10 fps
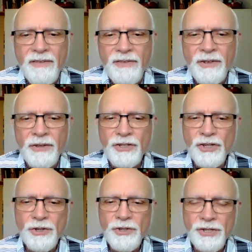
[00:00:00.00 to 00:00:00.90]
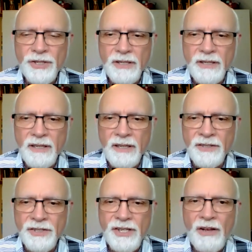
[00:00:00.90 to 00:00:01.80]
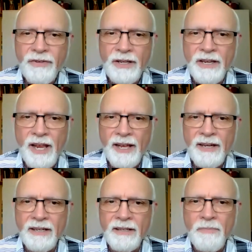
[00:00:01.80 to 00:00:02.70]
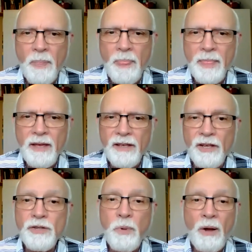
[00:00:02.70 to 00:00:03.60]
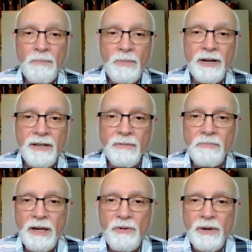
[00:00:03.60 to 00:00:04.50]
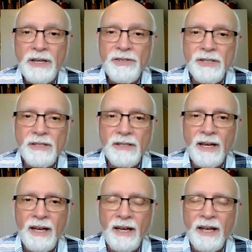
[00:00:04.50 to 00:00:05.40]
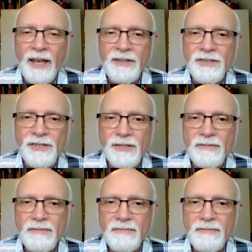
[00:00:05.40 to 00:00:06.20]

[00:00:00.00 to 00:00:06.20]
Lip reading: the church itself in Canada is bombarded in many ways as